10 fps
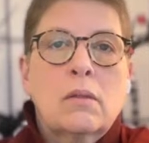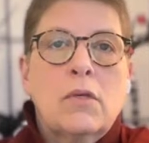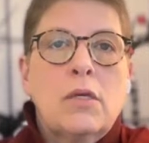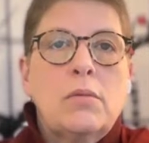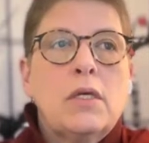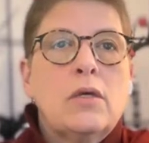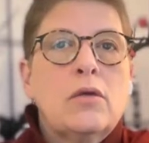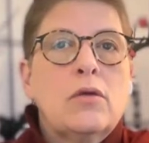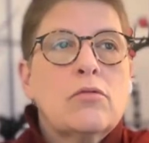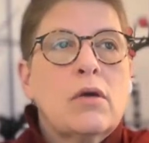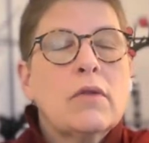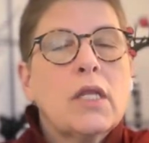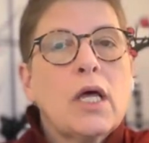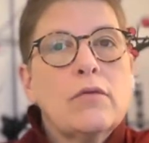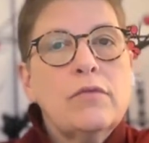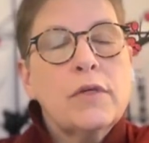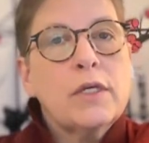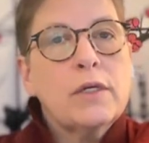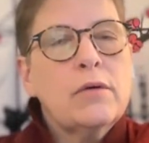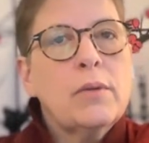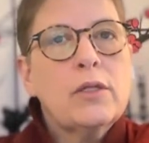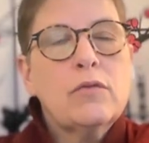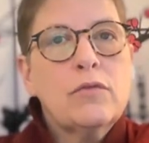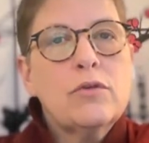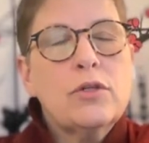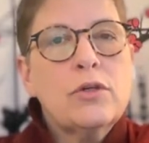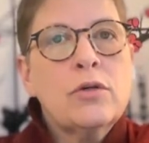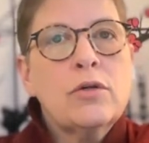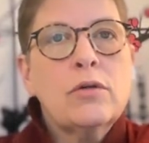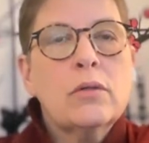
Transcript: Maybe you have a lot of fear about the future.